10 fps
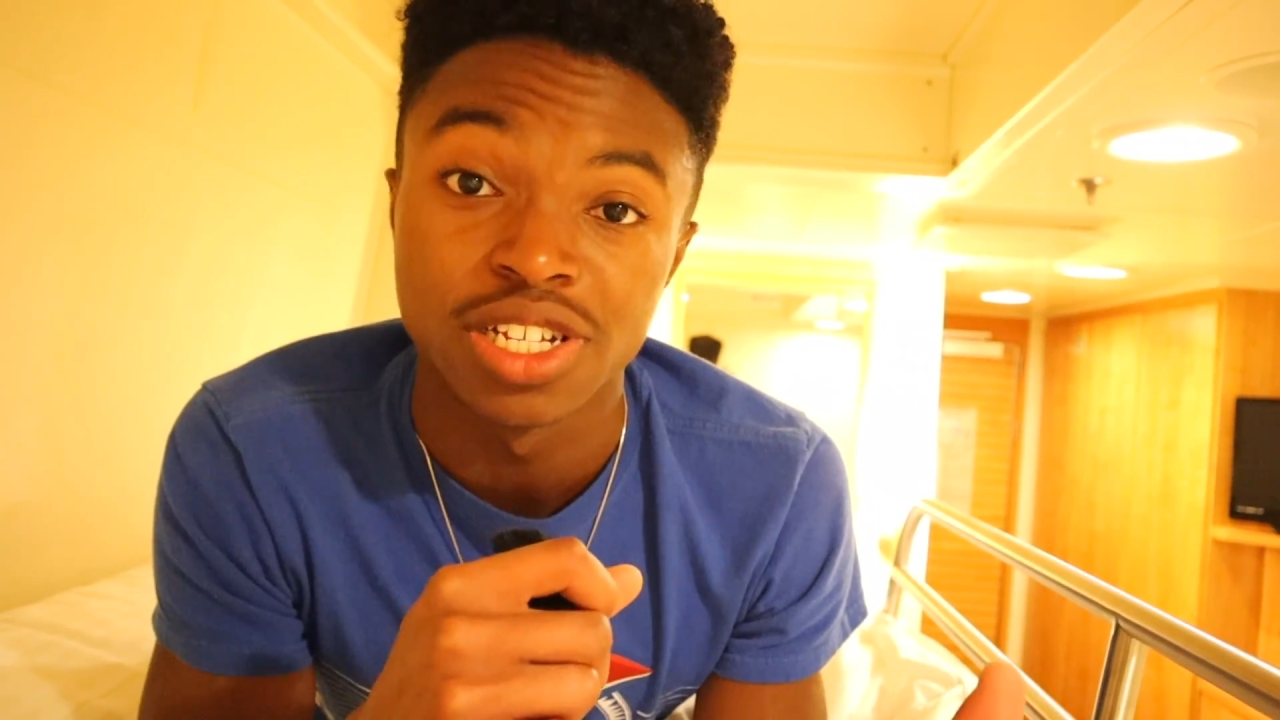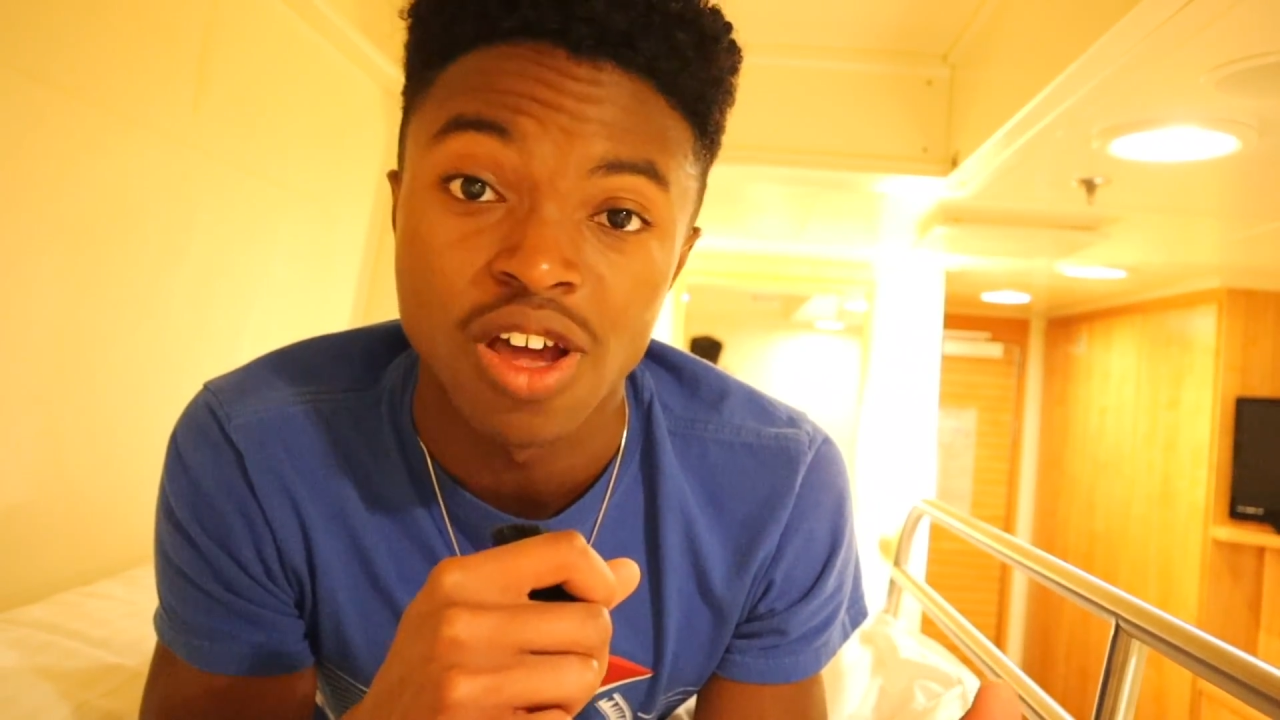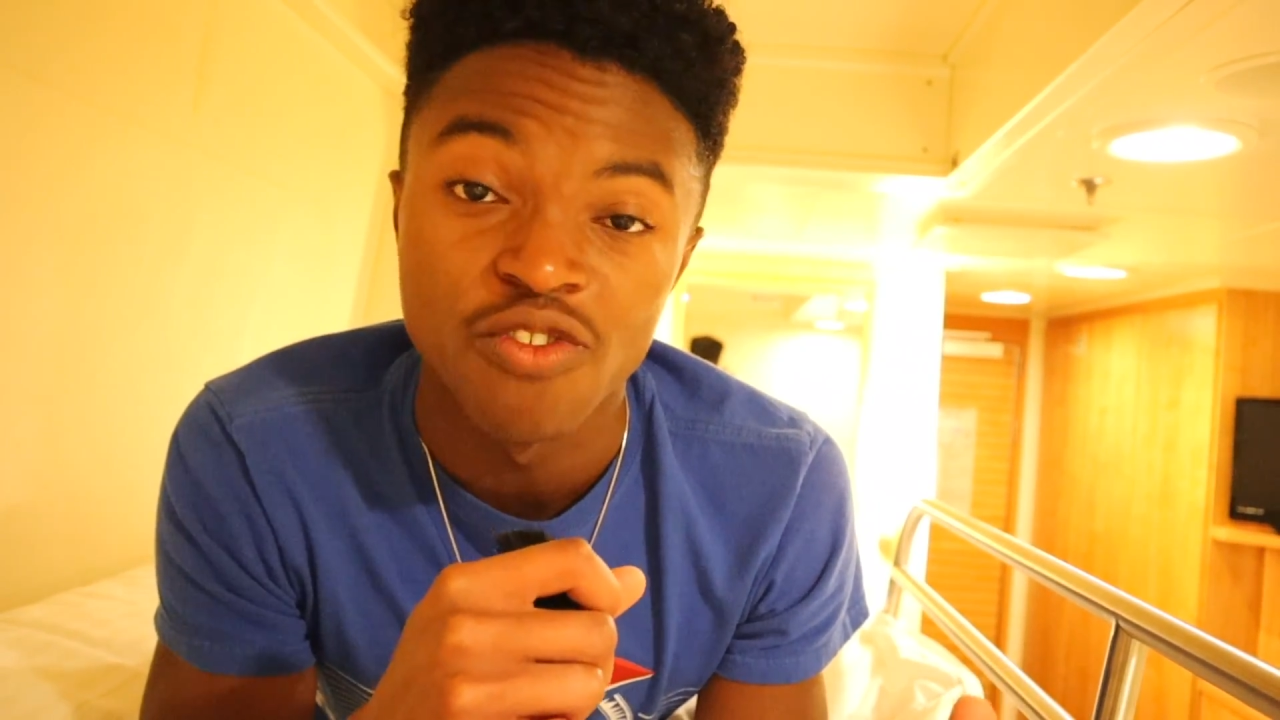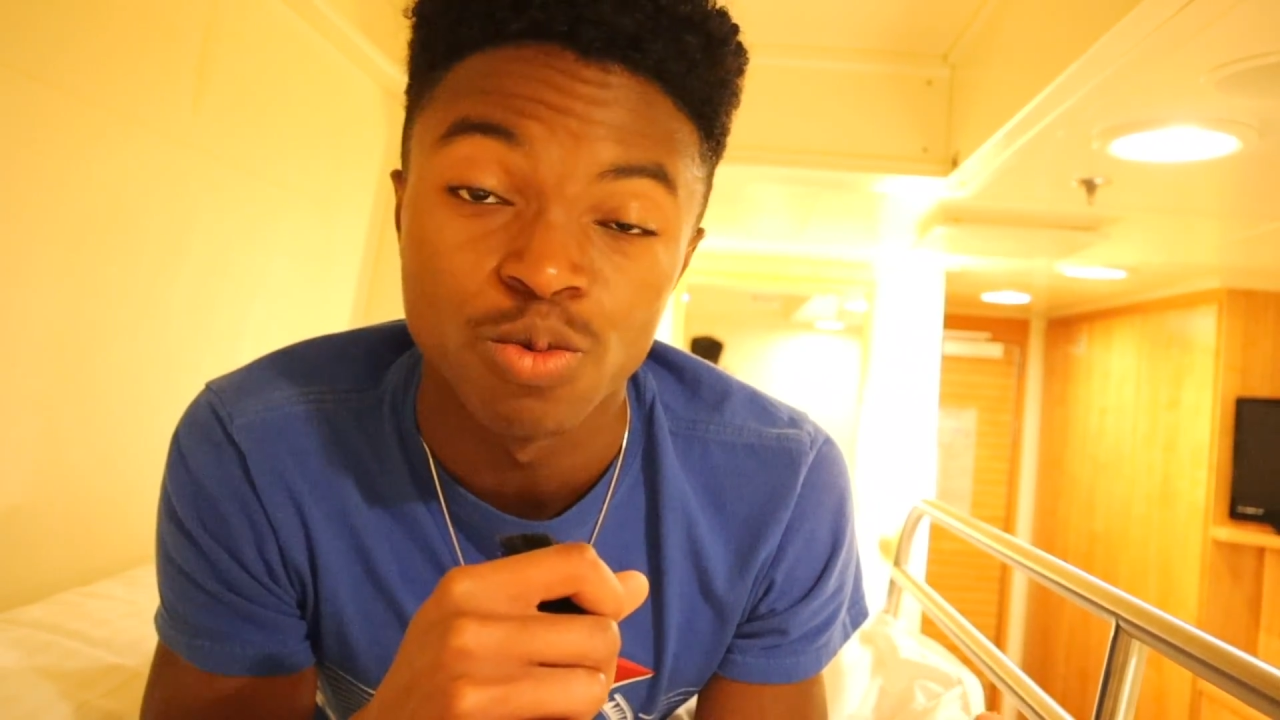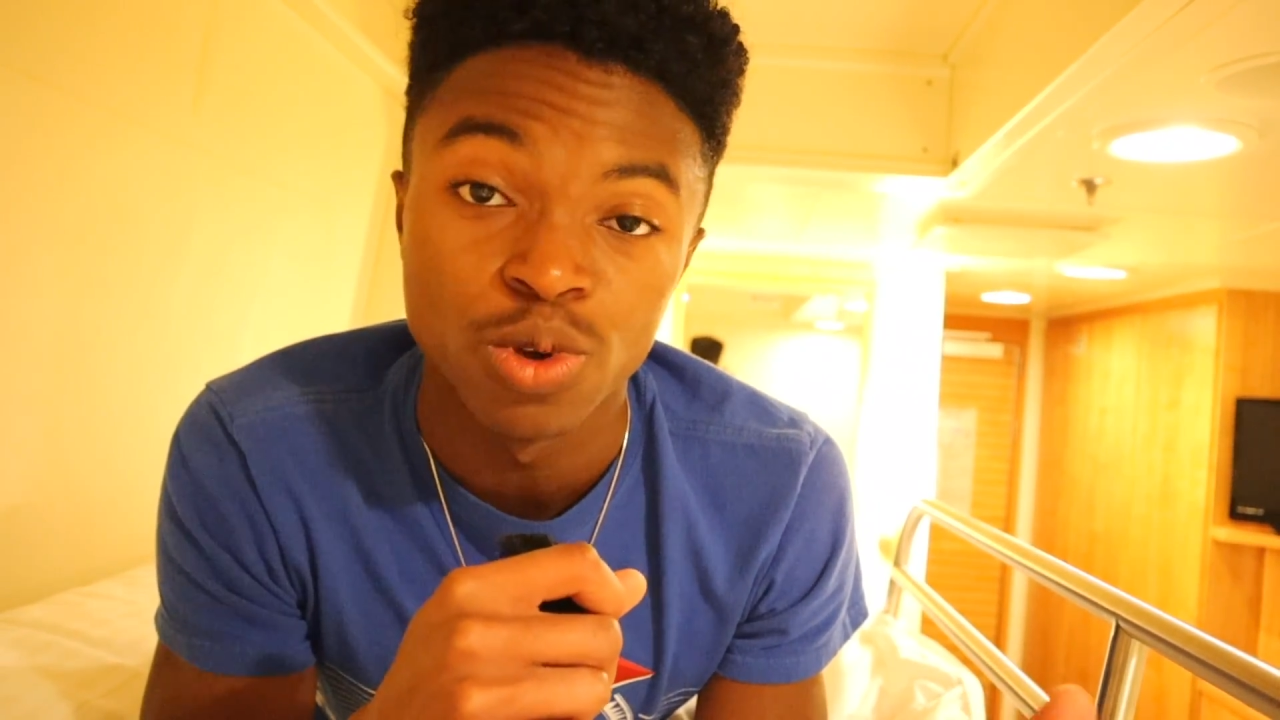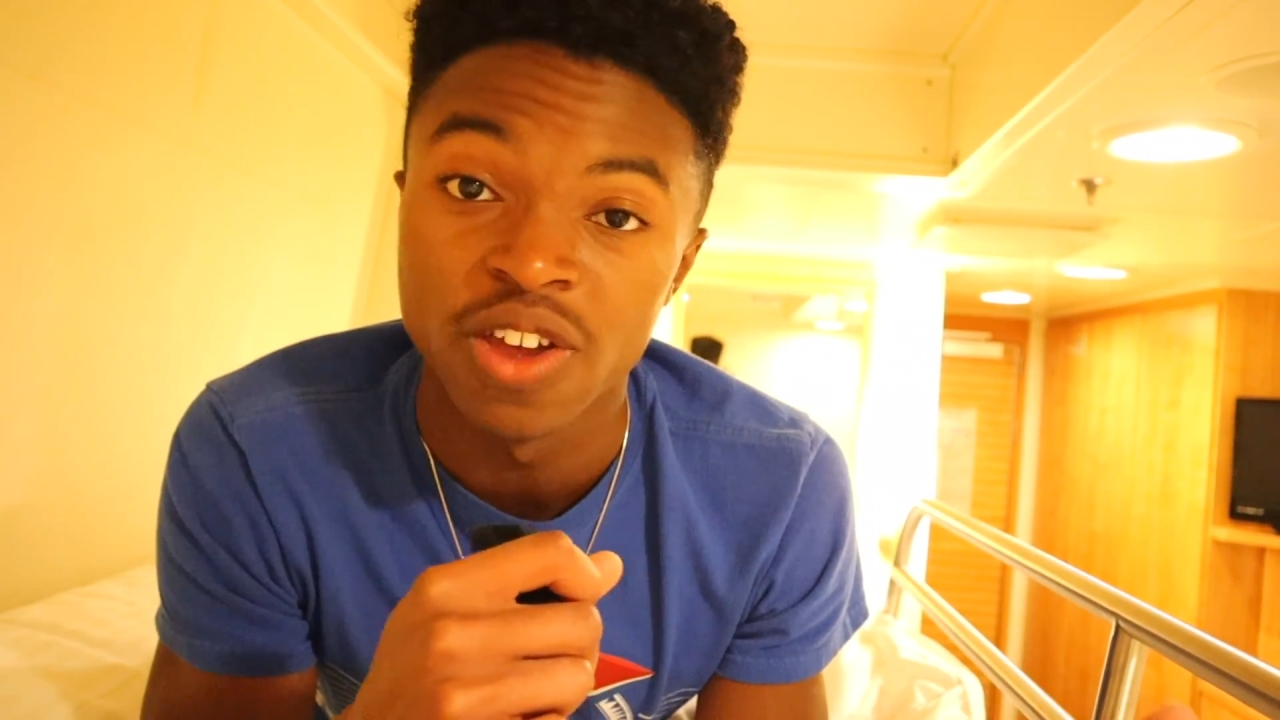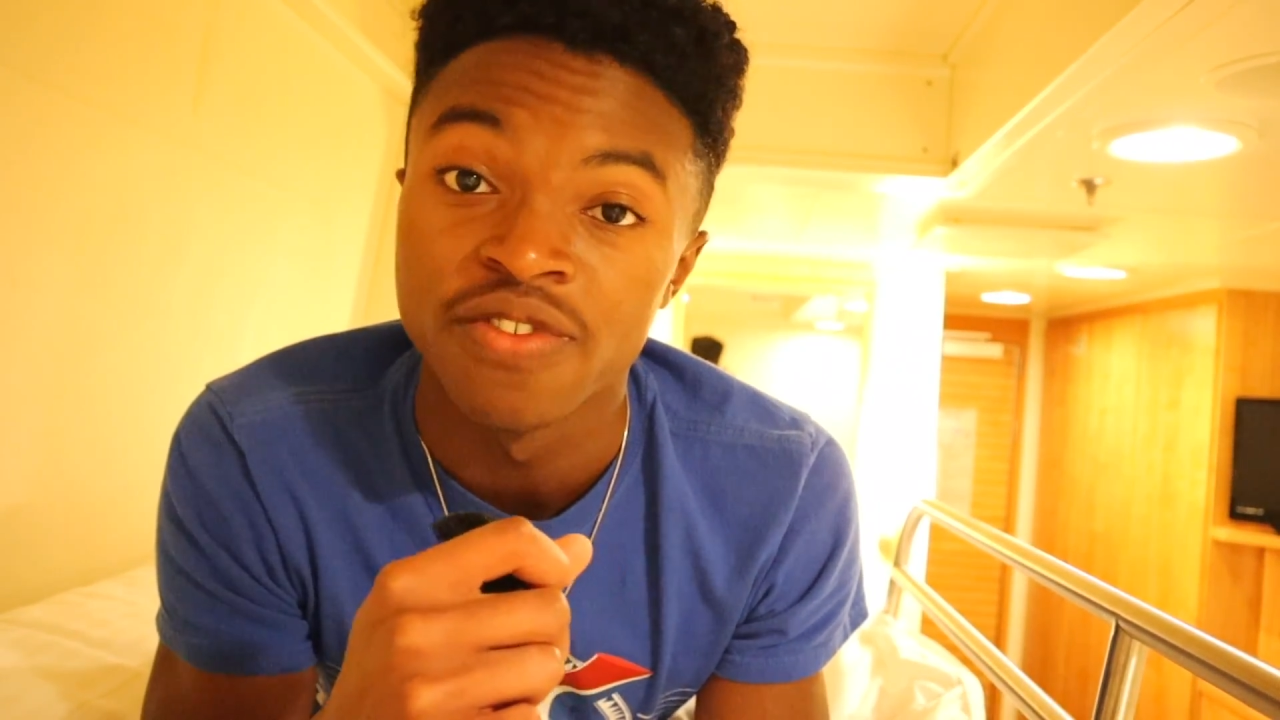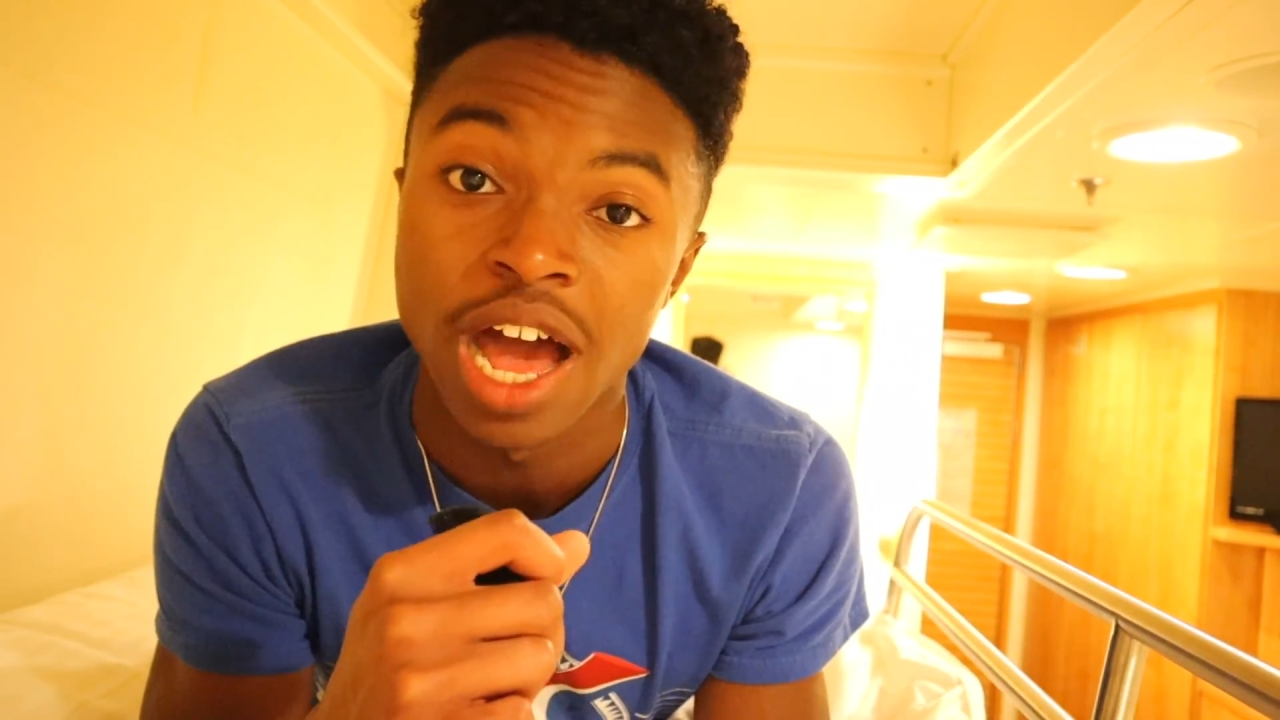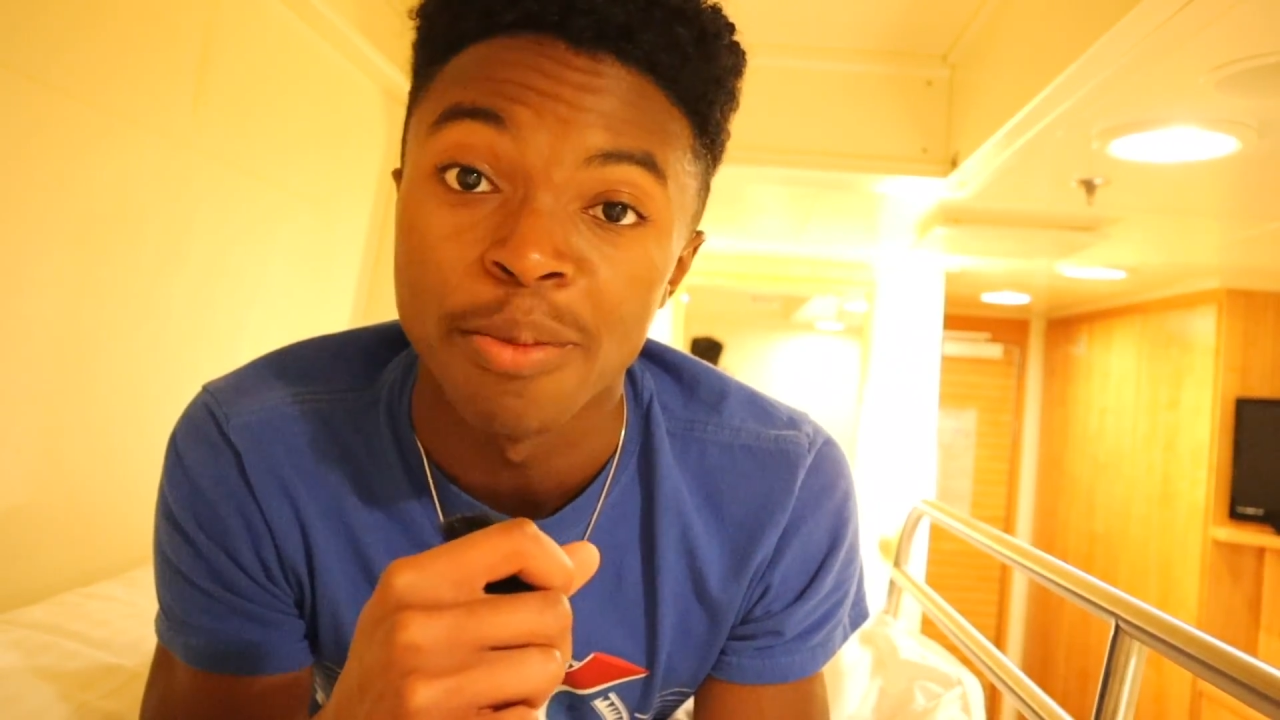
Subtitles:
comfortable, if not